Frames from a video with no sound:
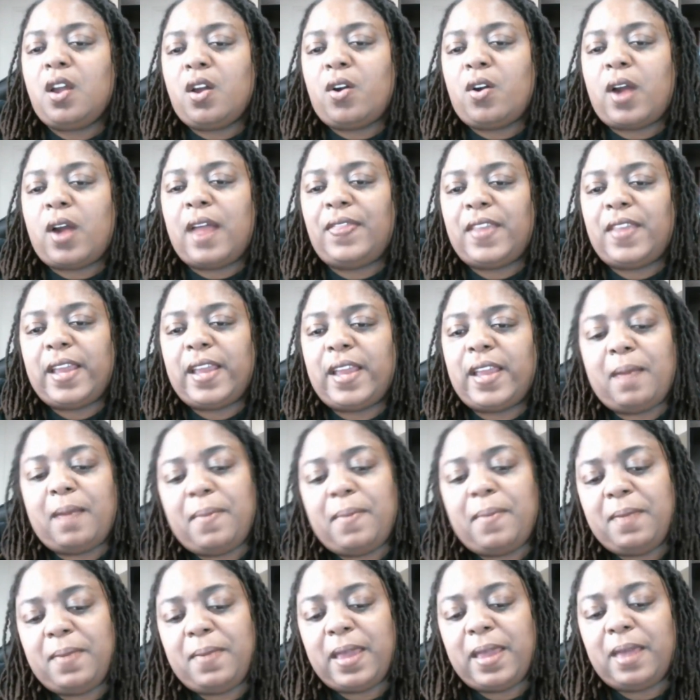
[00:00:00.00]
or I think I
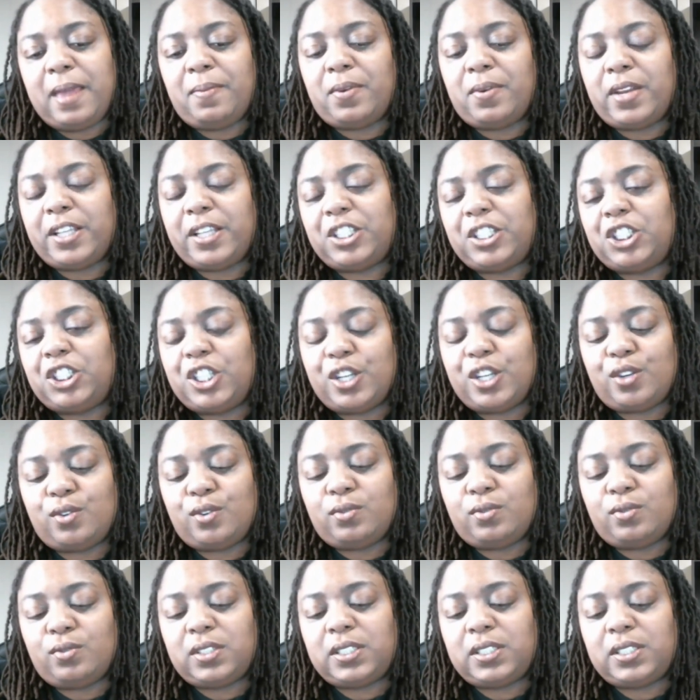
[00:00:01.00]
may be able to shield